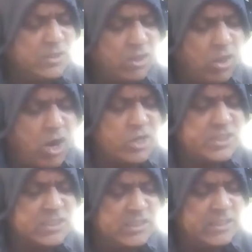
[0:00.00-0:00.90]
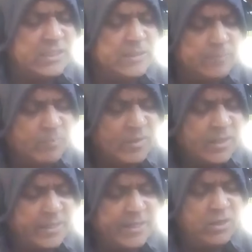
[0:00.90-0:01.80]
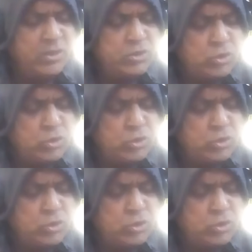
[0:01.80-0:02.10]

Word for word: the larceny in